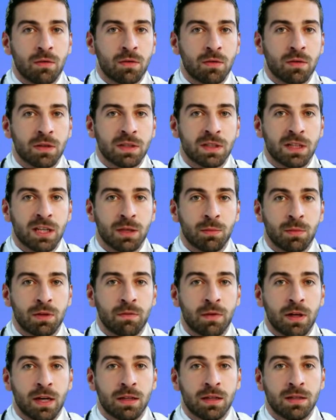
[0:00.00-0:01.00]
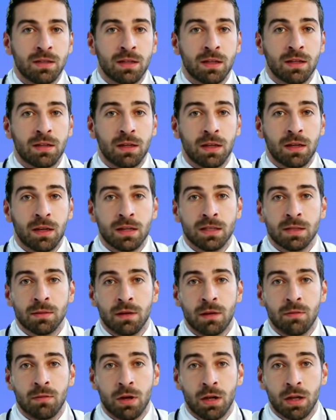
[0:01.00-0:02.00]
With the right support,
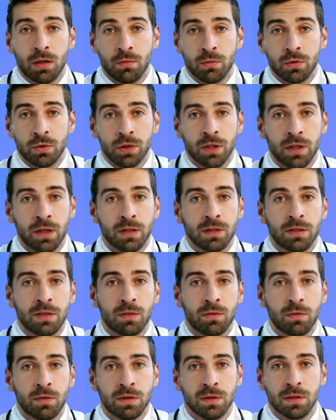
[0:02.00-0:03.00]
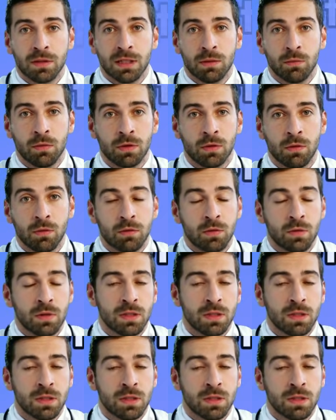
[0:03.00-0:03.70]
you can restore your strength,